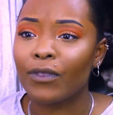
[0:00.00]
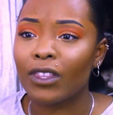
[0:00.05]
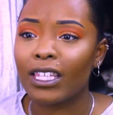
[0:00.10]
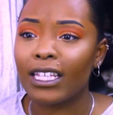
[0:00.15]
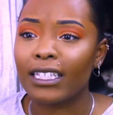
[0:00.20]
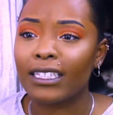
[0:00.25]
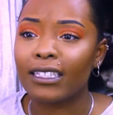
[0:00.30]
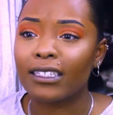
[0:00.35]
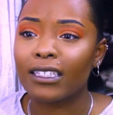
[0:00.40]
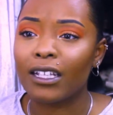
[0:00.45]

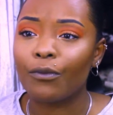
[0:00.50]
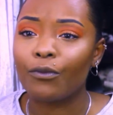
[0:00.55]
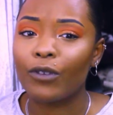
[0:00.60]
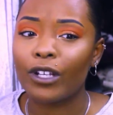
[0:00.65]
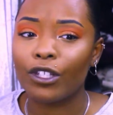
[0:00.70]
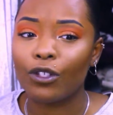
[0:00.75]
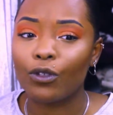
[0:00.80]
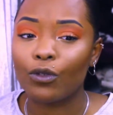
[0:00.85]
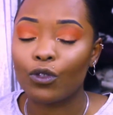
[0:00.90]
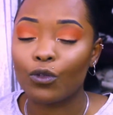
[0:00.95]
This is somewhere
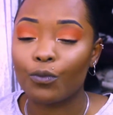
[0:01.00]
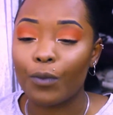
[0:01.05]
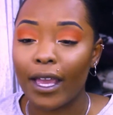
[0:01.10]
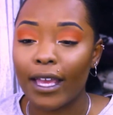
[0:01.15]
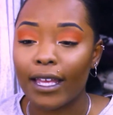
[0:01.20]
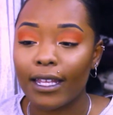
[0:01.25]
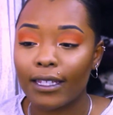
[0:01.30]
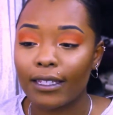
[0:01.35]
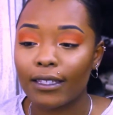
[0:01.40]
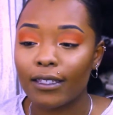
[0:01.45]
you
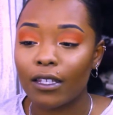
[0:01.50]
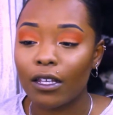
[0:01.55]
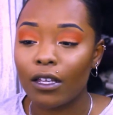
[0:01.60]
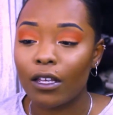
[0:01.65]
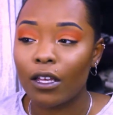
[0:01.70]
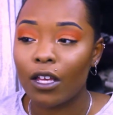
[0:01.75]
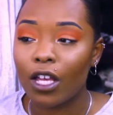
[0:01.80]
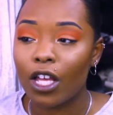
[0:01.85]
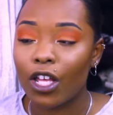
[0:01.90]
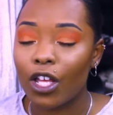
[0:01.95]
spend
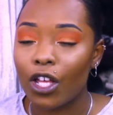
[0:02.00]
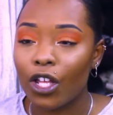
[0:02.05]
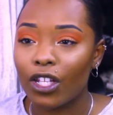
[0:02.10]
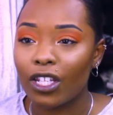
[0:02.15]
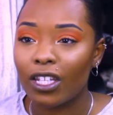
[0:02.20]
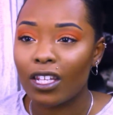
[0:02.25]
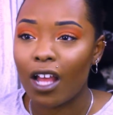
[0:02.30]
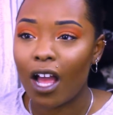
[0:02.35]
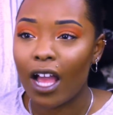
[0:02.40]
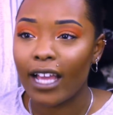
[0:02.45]

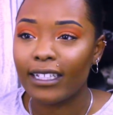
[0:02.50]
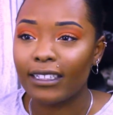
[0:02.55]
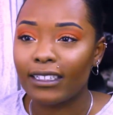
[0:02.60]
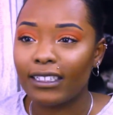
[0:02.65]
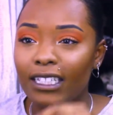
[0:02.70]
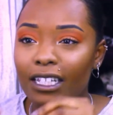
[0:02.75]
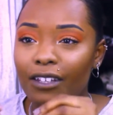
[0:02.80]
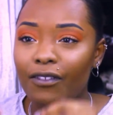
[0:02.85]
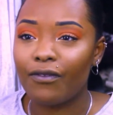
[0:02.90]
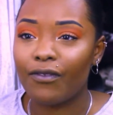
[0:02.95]

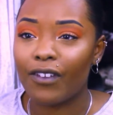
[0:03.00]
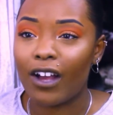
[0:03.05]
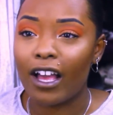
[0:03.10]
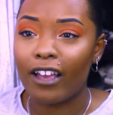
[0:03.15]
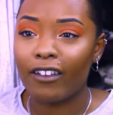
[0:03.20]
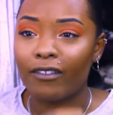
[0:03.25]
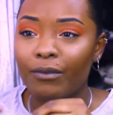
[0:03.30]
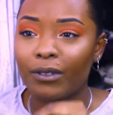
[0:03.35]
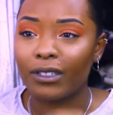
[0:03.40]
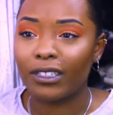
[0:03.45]

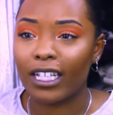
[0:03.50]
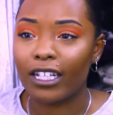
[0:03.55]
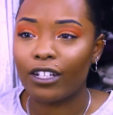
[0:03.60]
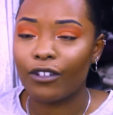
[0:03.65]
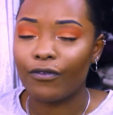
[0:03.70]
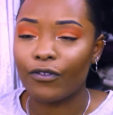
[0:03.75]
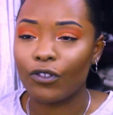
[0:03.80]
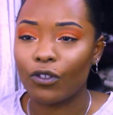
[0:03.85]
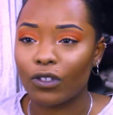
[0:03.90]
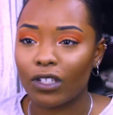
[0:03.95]
95%
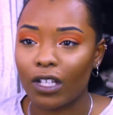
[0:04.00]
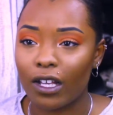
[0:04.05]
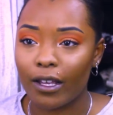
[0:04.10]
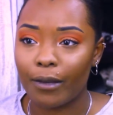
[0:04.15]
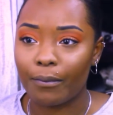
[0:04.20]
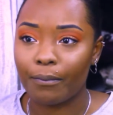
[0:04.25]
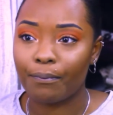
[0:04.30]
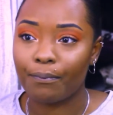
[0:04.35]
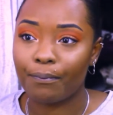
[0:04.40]
of your time.